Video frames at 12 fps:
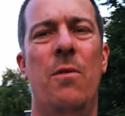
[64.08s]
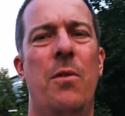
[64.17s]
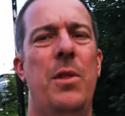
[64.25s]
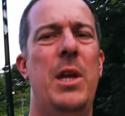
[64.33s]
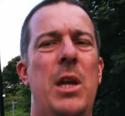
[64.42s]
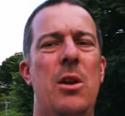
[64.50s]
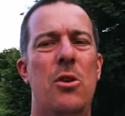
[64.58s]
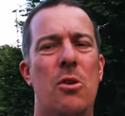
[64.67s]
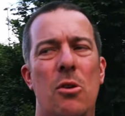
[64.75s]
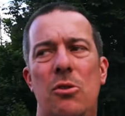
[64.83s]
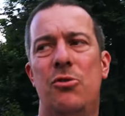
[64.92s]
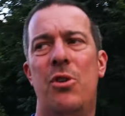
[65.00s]
for the
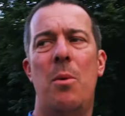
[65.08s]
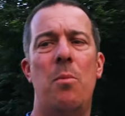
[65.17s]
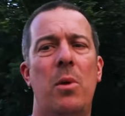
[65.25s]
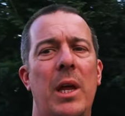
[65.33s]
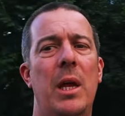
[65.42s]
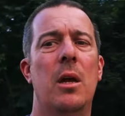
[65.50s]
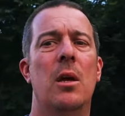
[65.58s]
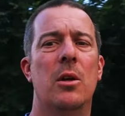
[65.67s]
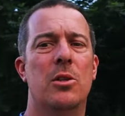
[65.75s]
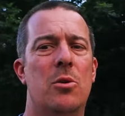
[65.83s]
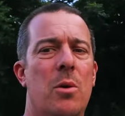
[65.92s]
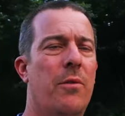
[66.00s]
new tram link
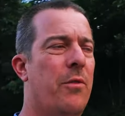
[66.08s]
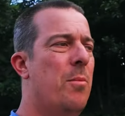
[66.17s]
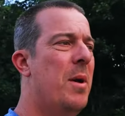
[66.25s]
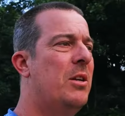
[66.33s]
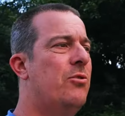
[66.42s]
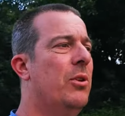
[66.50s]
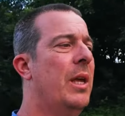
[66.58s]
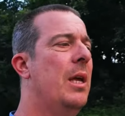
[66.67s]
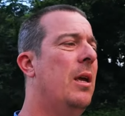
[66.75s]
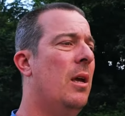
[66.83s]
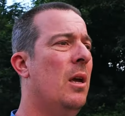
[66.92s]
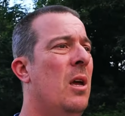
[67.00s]
that's going on for the
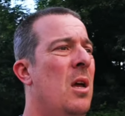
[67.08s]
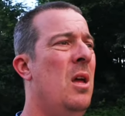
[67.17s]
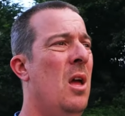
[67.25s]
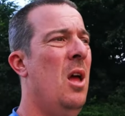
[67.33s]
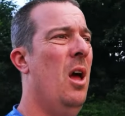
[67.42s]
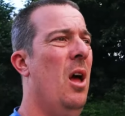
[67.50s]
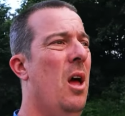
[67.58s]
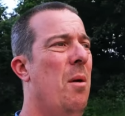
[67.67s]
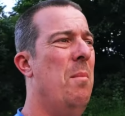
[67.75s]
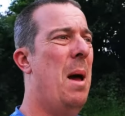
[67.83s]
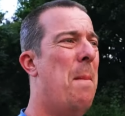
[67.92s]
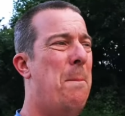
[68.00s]
Metrolink.
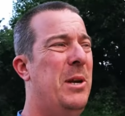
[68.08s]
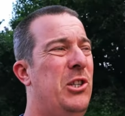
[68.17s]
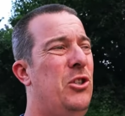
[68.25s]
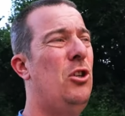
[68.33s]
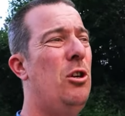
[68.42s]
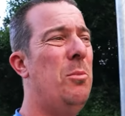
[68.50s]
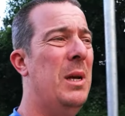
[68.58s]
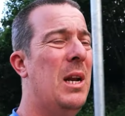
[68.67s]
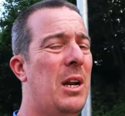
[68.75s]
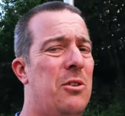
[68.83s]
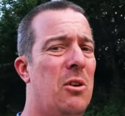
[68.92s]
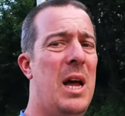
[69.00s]
I'm presuming,
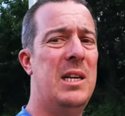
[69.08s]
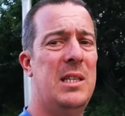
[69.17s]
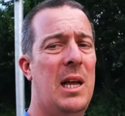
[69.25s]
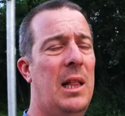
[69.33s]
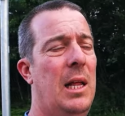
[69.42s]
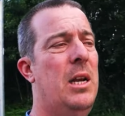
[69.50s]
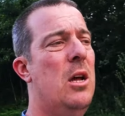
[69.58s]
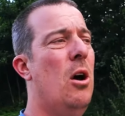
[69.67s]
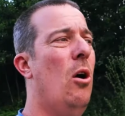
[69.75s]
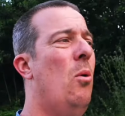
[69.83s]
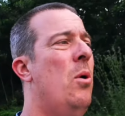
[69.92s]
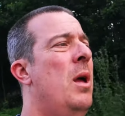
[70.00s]
I don't exactly
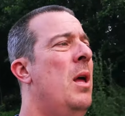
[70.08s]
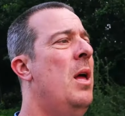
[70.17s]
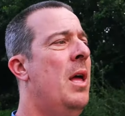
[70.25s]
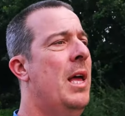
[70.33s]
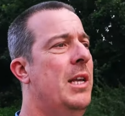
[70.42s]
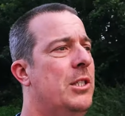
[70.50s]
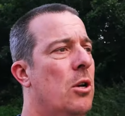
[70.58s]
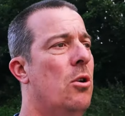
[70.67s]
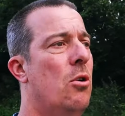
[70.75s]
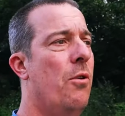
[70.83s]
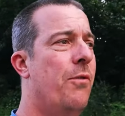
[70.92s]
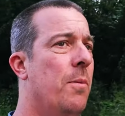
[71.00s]
know, it's going
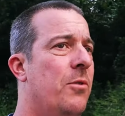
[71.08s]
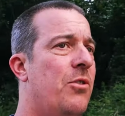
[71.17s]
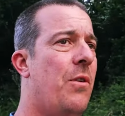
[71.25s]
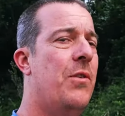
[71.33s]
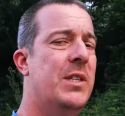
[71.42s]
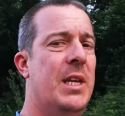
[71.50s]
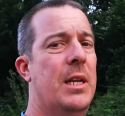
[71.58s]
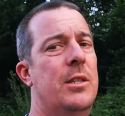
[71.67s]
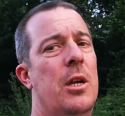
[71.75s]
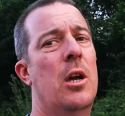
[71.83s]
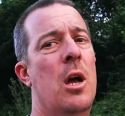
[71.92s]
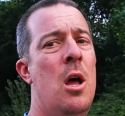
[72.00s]
to go from the Trafford
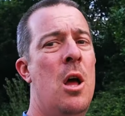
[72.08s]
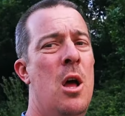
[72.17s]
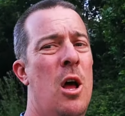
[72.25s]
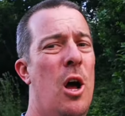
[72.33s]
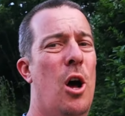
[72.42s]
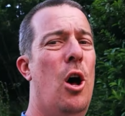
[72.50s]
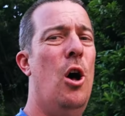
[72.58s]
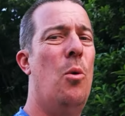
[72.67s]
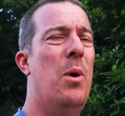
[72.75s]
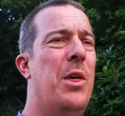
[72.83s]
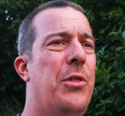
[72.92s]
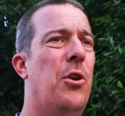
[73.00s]
Centre all
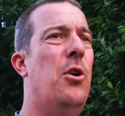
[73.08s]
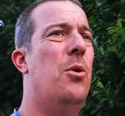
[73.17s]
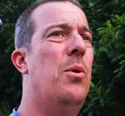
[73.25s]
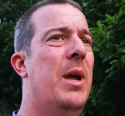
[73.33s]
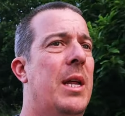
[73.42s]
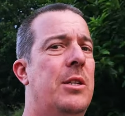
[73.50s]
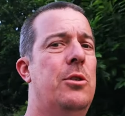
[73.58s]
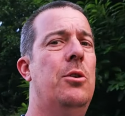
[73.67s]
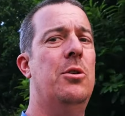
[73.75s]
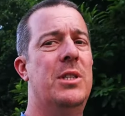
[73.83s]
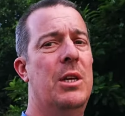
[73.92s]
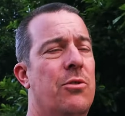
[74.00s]
the way through
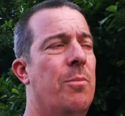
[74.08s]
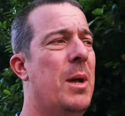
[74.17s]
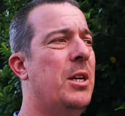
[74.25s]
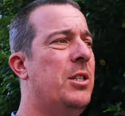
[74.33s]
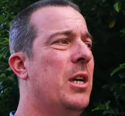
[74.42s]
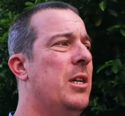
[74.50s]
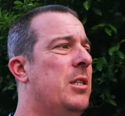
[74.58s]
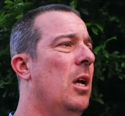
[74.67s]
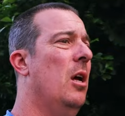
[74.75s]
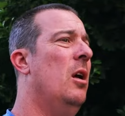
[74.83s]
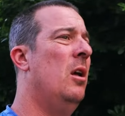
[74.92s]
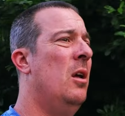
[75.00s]
into central Manchester,